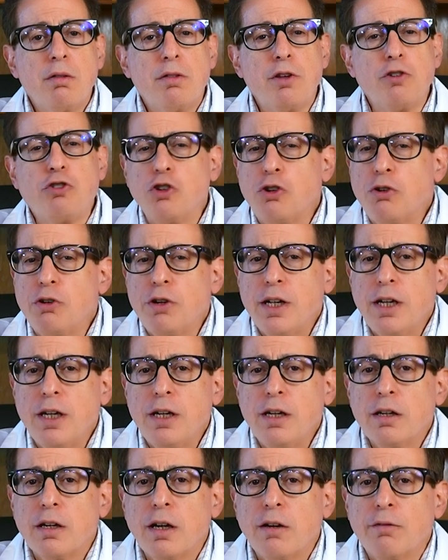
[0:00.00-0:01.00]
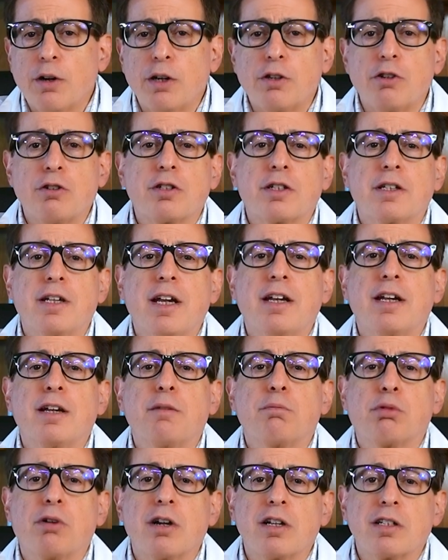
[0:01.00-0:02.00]
The journey of
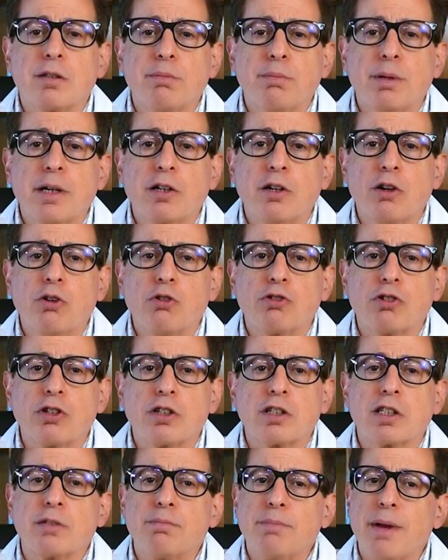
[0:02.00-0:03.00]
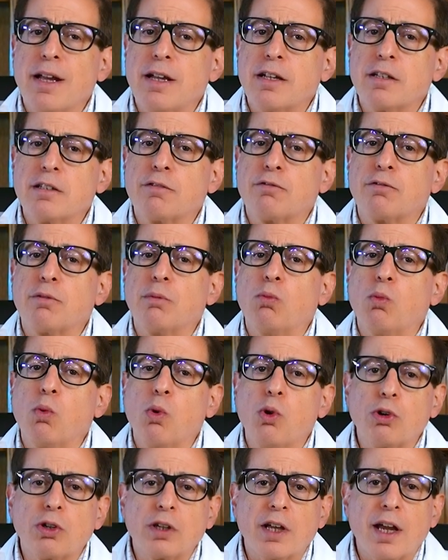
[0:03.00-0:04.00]
understanding prosopagnosia spans from
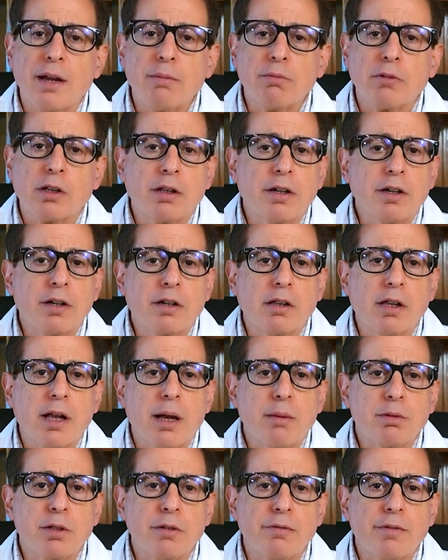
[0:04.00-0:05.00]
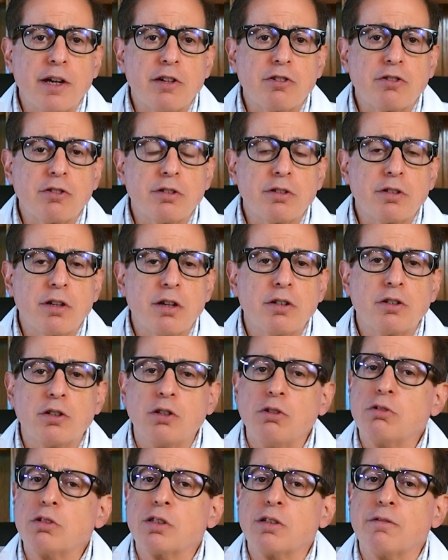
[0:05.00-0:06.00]
wartime clinical observations
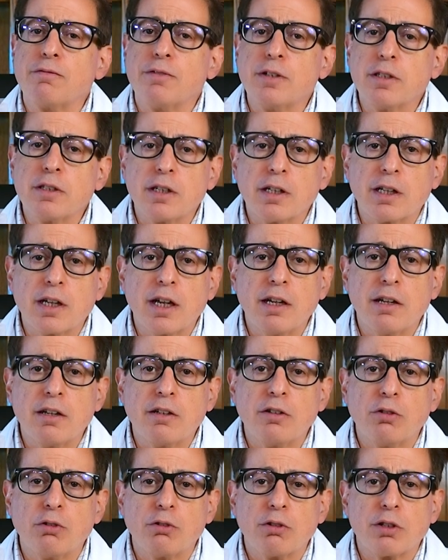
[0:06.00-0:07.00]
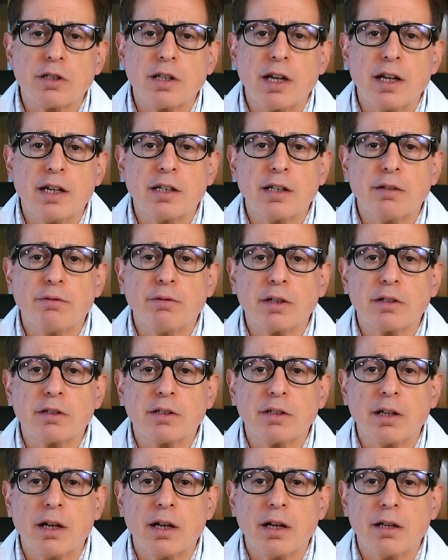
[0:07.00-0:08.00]
to sophisticated neuroscientific
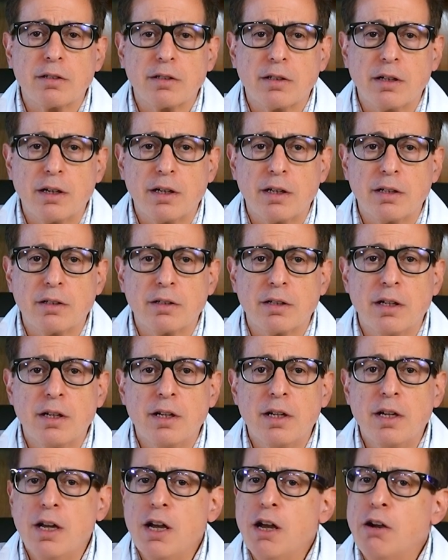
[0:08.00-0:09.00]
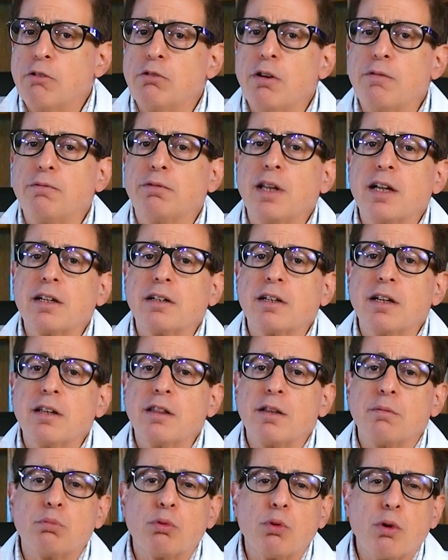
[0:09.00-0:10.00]
studies,
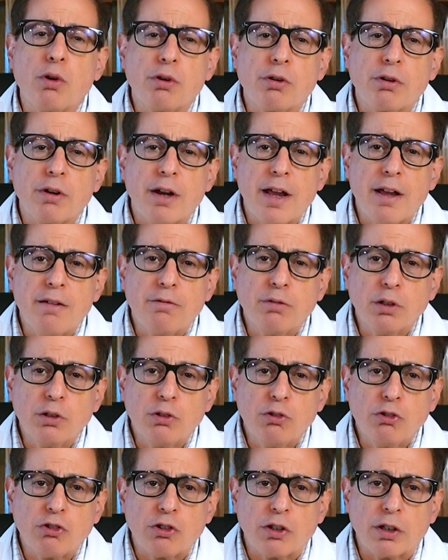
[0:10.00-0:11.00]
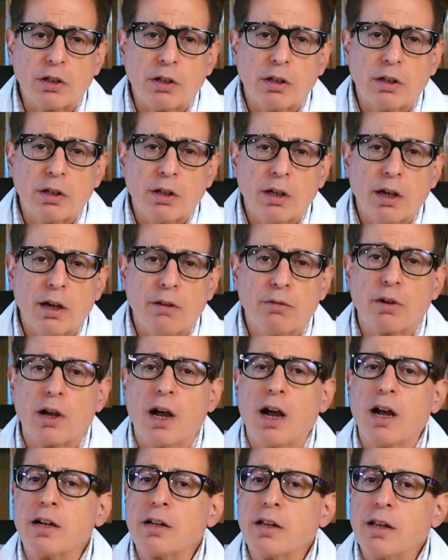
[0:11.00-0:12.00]
reflecting the broader evolution of
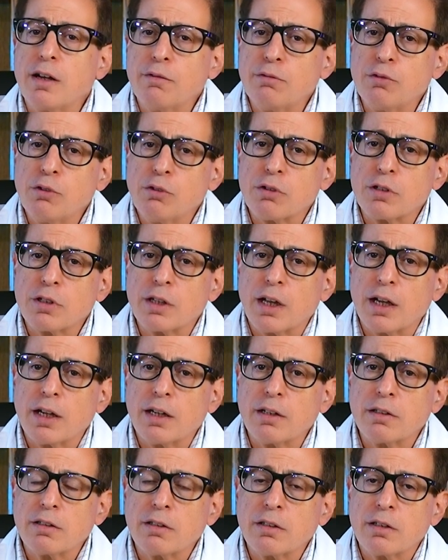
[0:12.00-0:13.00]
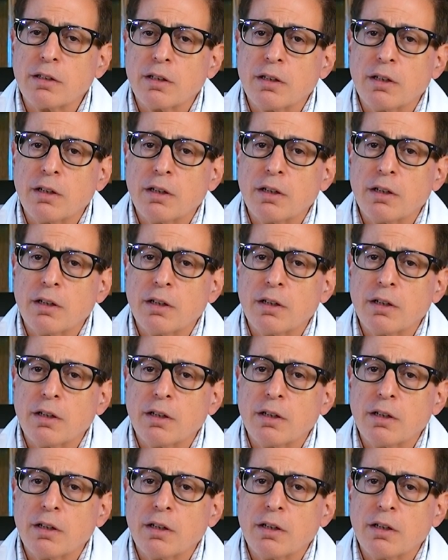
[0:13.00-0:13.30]
cognitive neuroscience